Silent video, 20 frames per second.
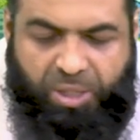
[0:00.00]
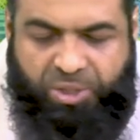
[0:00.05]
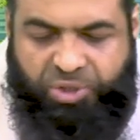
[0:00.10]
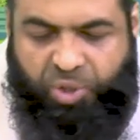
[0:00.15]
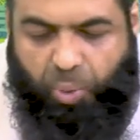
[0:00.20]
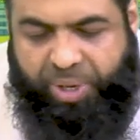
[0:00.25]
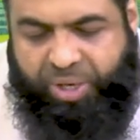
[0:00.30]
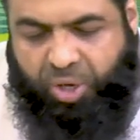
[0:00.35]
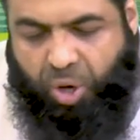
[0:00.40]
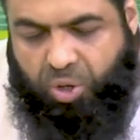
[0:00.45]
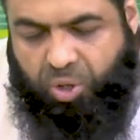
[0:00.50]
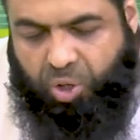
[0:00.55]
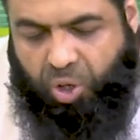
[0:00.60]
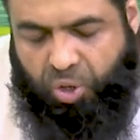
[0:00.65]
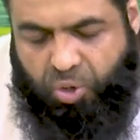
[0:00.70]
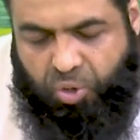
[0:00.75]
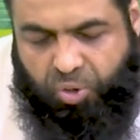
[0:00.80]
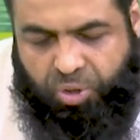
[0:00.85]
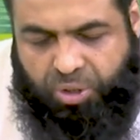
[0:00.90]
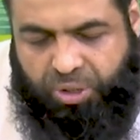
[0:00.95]
So we
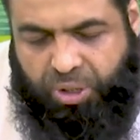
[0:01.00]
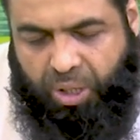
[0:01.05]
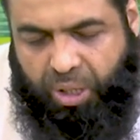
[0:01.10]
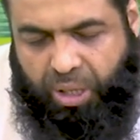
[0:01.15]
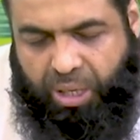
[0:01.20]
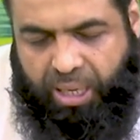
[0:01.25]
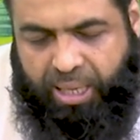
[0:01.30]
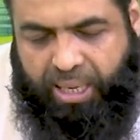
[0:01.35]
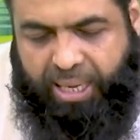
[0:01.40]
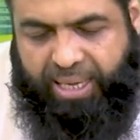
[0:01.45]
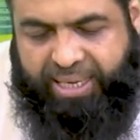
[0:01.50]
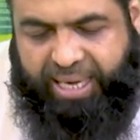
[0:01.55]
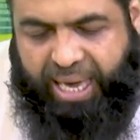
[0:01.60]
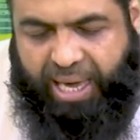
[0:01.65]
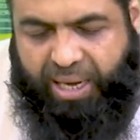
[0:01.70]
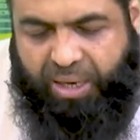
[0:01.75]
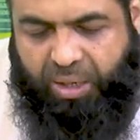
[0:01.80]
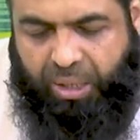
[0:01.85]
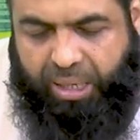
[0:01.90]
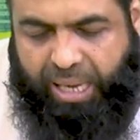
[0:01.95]
conclude
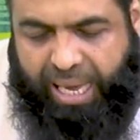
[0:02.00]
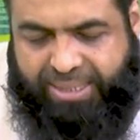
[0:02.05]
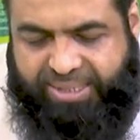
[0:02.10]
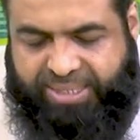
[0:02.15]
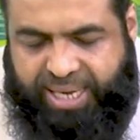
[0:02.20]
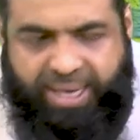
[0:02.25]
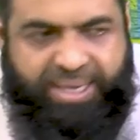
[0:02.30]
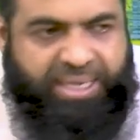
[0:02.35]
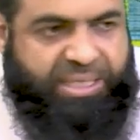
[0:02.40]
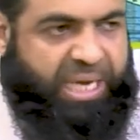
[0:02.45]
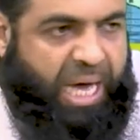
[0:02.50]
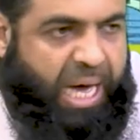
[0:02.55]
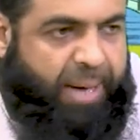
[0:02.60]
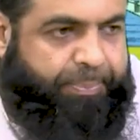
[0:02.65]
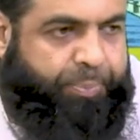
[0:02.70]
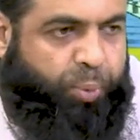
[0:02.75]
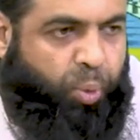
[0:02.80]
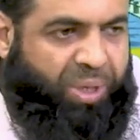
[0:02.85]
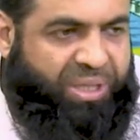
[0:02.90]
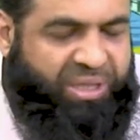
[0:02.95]
again and tie it
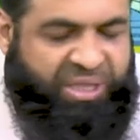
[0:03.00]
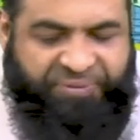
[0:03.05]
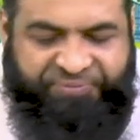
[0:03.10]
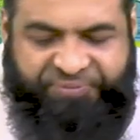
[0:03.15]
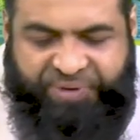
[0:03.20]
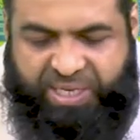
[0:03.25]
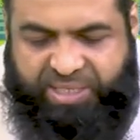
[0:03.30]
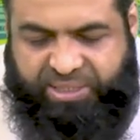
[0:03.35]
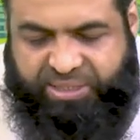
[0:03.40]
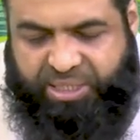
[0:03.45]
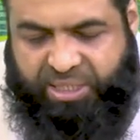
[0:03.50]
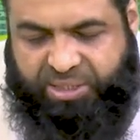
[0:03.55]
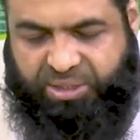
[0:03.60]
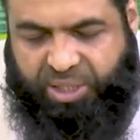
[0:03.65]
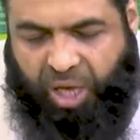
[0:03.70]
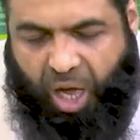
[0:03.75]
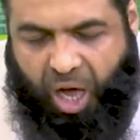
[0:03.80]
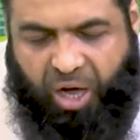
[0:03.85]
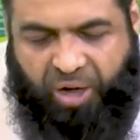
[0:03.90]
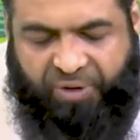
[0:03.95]
up with the
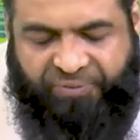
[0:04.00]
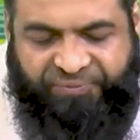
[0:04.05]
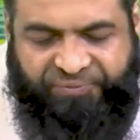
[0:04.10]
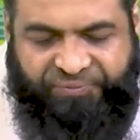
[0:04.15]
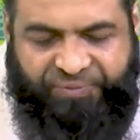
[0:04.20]
verses of